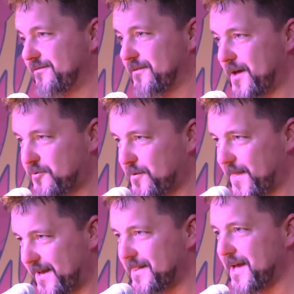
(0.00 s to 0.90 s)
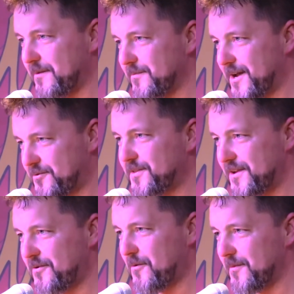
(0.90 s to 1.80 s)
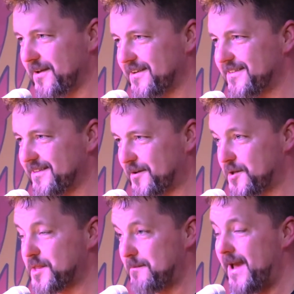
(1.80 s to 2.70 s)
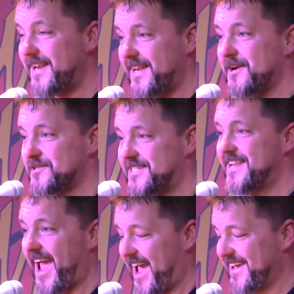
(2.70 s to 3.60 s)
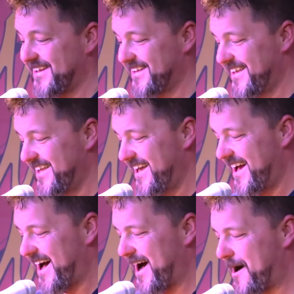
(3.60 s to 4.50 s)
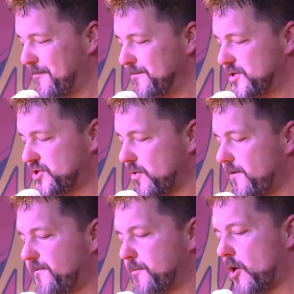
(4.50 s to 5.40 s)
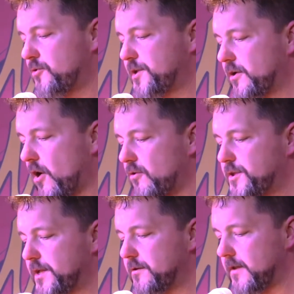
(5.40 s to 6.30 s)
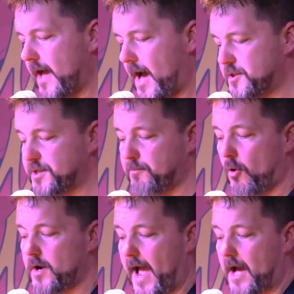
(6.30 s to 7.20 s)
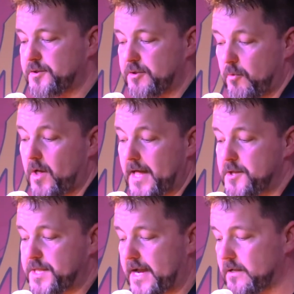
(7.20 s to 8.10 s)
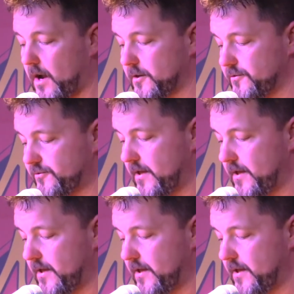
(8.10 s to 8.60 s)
Well, that's what they claim. That's what they told me, because they made it here today. Um, touring from coast to coast as support acts as well as headliners.